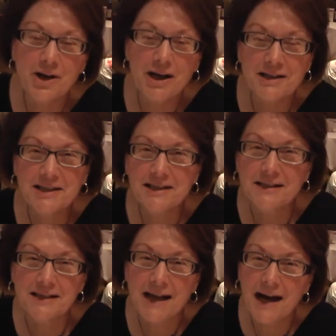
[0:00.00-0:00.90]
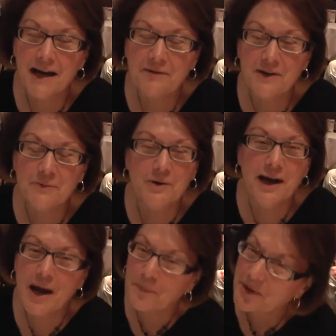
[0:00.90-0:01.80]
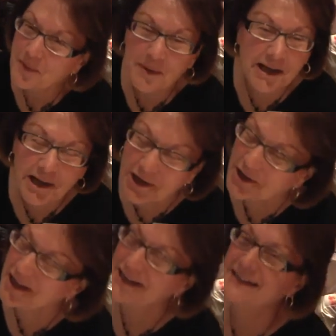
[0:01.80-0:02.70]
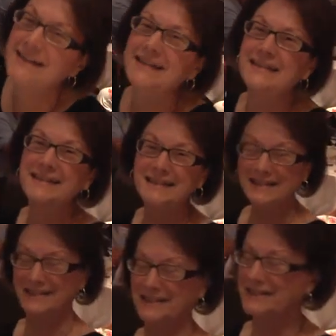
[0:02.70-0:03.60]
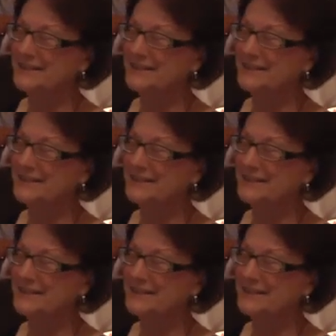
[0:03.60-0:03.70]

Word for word: becomes the issue. So my, my